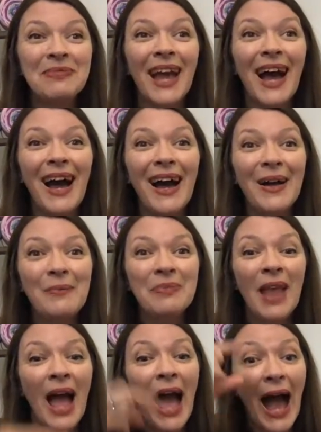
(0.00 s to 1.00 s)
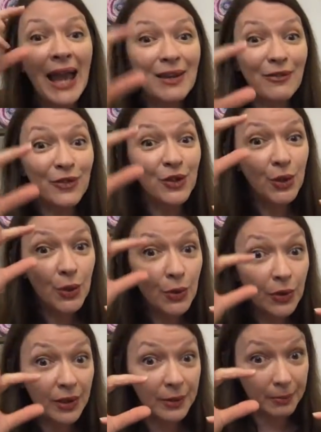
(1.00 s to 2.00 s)
And if you
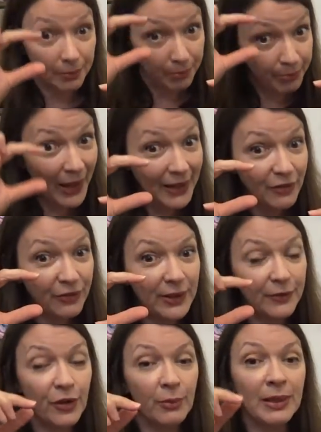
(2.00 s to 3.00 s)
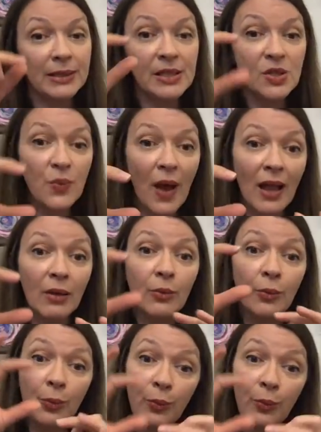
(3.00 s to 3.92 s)
can benefit from it as well,